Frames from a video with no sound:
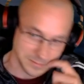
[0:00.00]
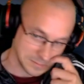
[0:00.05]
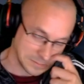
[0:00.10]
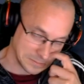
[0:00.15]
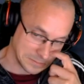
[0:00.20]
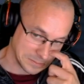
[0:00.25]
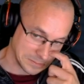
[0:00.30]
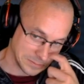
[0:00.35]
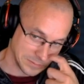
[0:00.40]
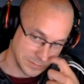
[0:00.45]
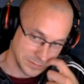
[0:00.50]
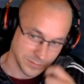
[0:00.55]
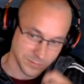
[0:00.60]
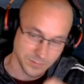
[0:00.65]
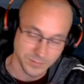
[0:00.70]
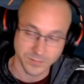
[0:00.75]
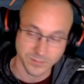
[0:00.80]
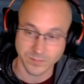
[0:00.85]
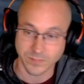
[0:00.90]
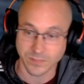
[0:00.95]

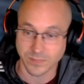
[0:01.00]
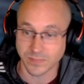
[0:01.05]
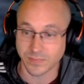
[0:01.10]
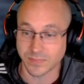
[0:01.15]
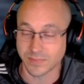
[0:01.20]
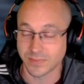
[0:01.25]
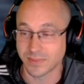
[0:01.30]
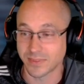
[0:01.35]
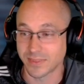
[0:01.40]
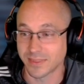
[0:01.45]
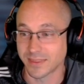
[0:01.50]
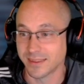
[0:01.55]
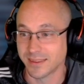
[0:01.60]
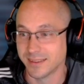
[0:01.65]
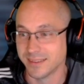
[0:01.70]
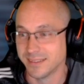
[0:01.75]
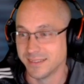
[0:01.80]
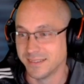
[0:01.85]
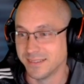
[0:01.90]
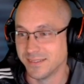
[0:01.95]

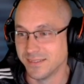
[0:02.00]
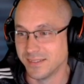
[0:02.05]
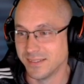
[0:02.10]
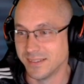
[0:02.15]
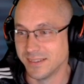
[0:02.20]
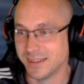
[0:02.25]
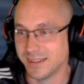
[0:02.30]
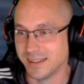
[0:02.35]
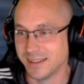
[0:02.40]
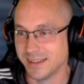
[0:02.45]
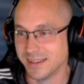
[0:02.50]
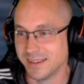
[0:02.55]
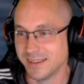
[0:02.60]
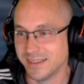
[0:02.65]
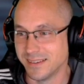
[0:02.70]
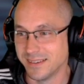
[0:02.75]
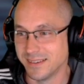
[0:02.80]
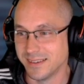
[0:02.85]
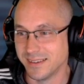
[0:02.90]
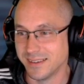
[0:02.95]

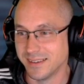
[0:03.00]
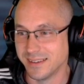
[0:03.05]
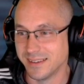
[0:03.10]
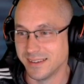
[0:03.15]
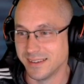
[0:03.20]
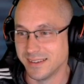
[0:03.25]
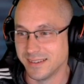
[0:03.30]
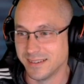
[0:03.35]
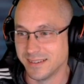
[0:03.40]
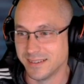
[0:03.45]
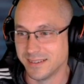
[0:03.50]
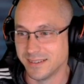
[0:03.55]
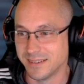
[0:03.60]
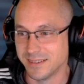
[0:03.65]
[no speech]